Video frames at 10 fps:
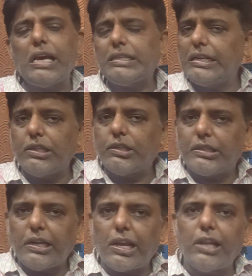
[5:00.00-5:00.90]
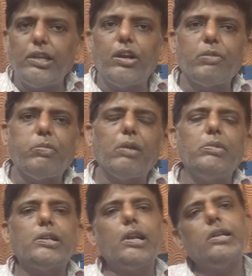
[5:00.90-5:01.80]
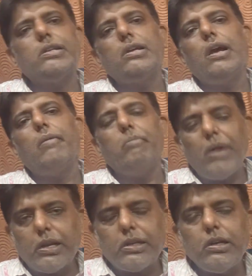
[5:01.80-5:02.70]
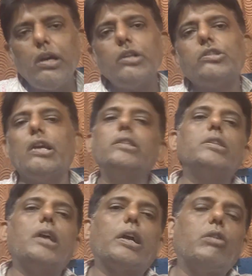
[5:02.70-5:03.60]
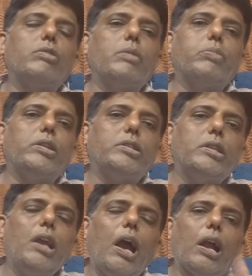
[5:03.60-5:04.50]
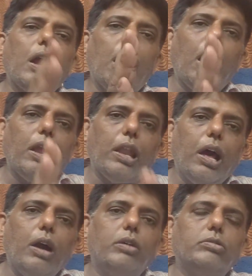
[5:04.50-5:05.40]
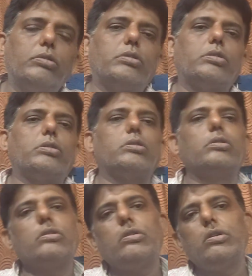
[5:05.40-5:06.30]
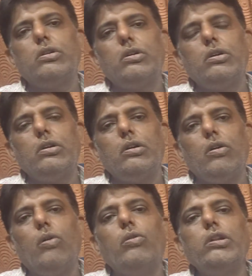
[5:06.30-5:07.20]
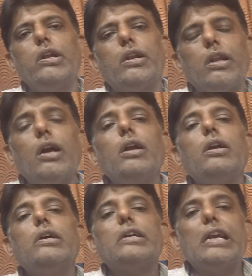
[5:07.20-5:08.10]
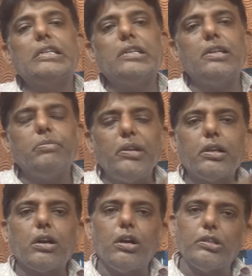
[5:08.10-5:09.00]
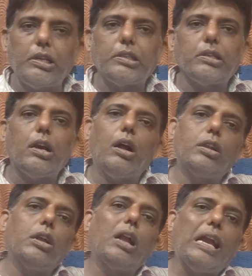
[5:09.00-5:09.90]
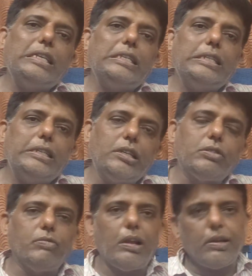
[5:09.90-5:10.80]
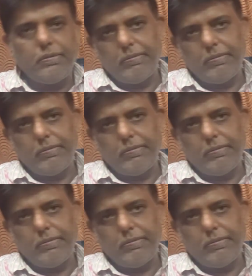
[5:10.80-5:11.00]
cash, it is generally not permitted. but change in accounting policy are allowed only under reasonable causes under ICDS 1.